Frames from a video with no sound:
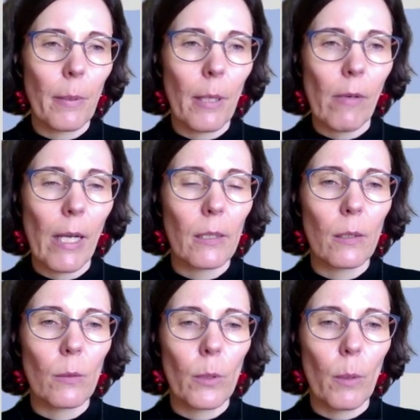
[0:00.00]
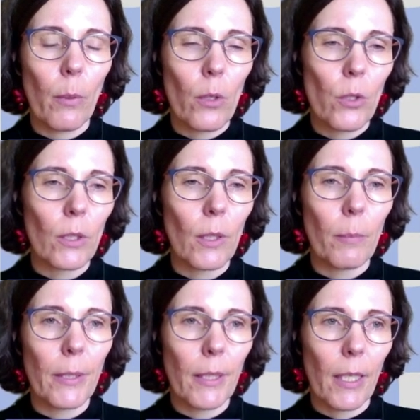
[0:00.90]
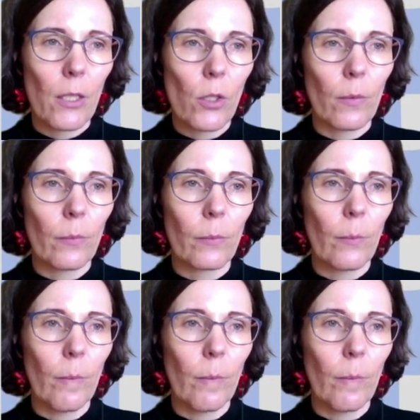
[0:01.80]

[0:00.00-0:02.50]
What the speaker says: provided with the project application.